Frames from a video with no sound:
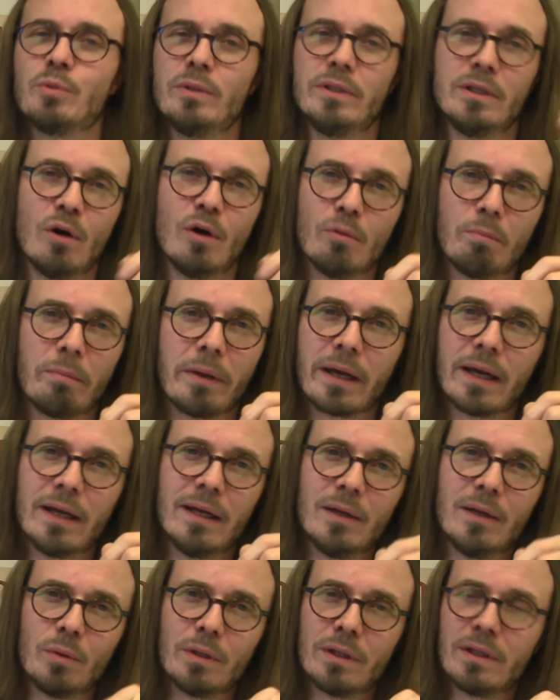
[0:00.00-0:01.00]
we don't begin
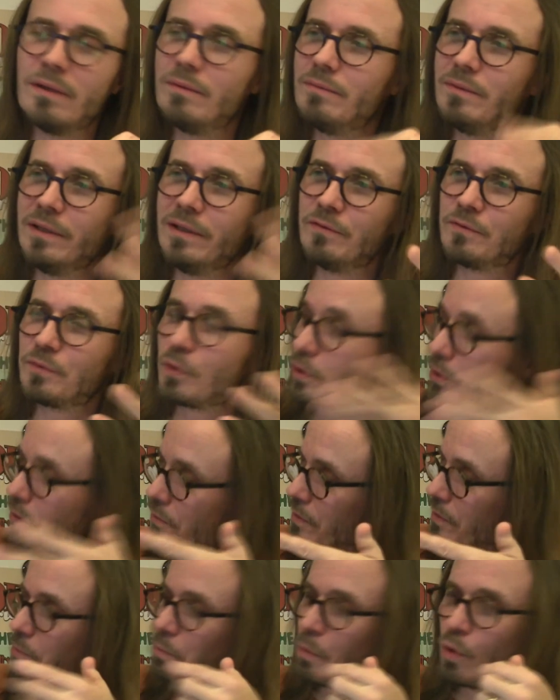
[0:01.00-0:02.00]
it in front
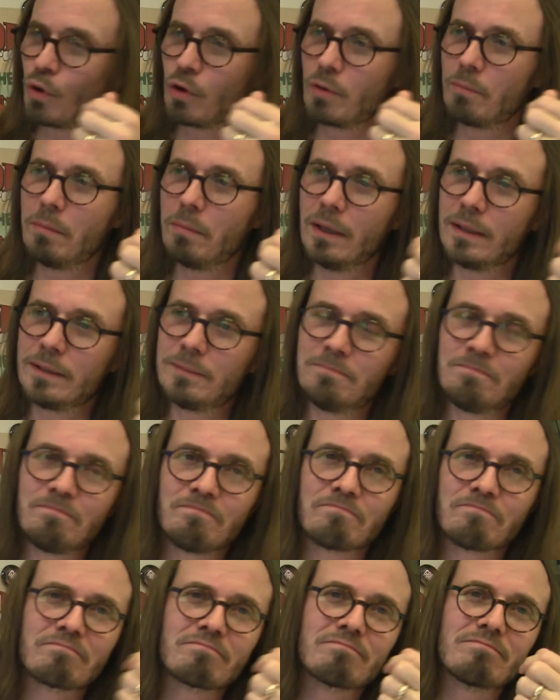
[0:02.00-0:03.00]
of this board, but
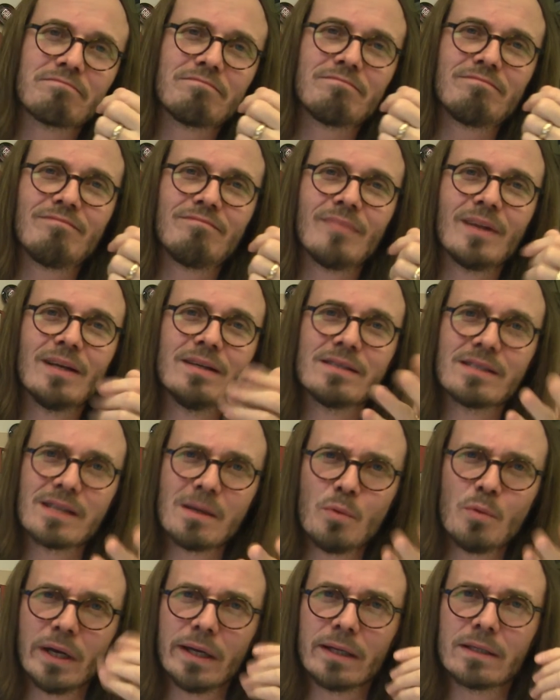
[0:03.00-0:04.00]

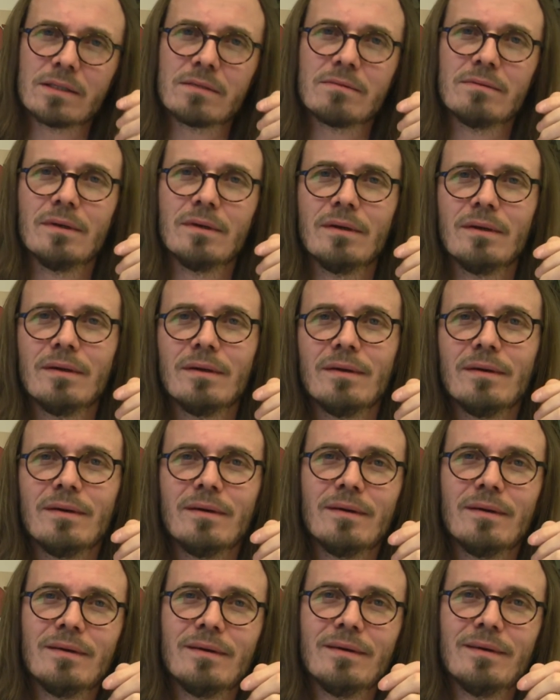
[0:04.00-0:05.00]
some weeks,
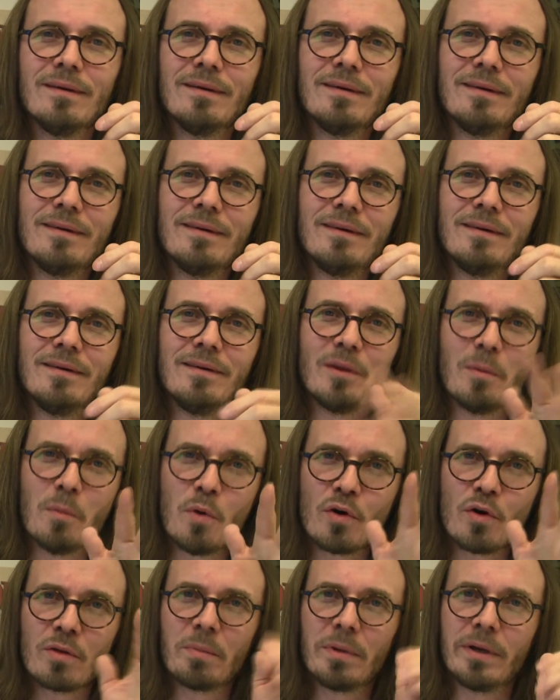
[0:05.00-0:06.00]
the
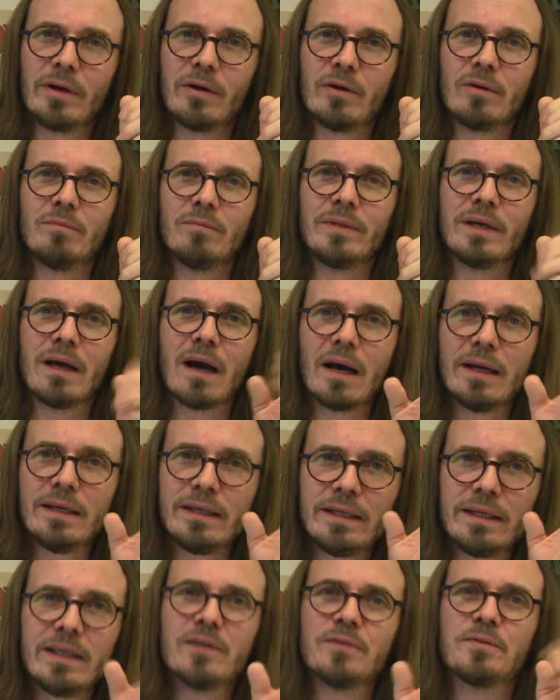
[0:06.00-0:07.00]
more the better. The
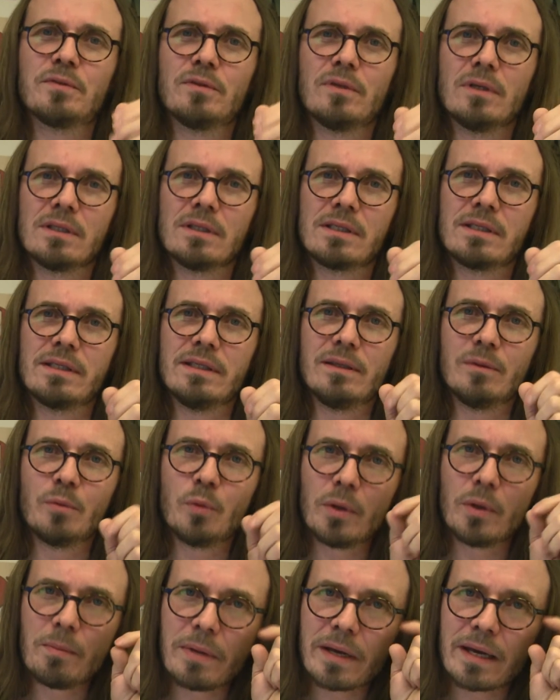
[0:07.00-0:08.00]
idea for us that
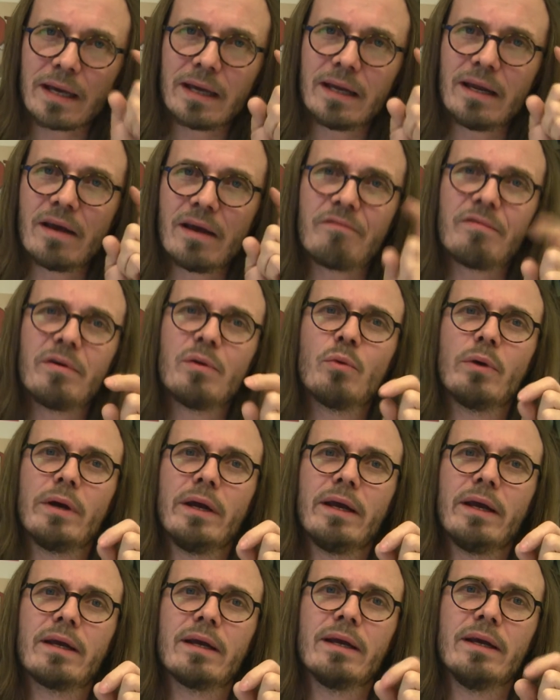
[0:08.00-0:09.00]
we begin every
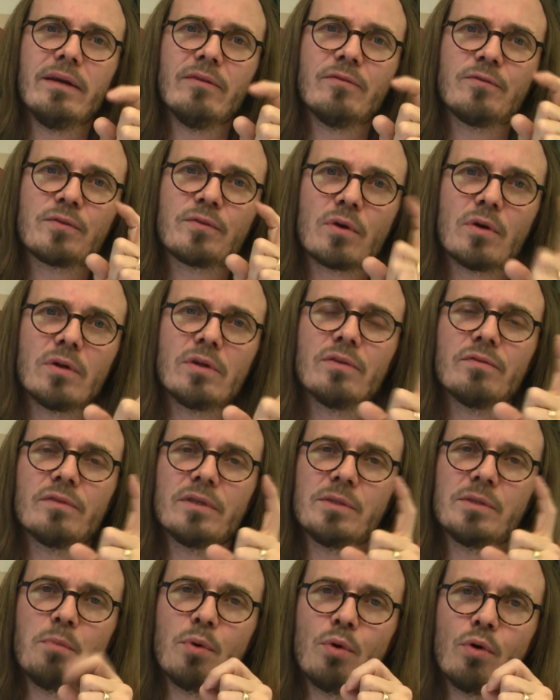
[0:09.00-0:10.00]
week in front of
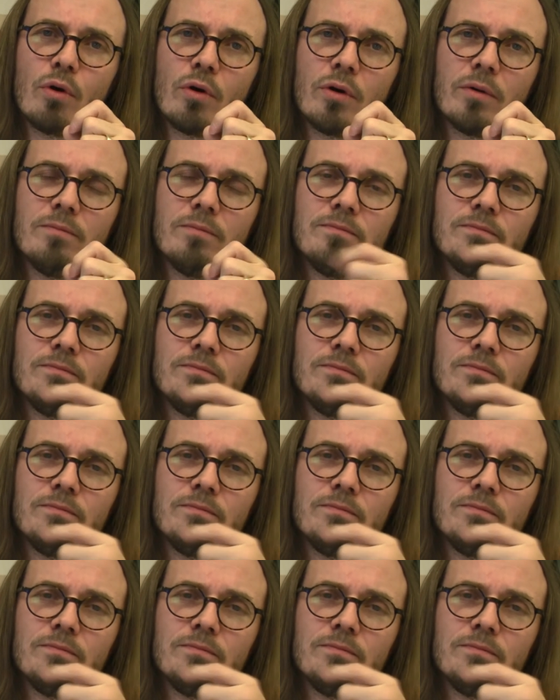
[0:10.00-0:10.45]
this board,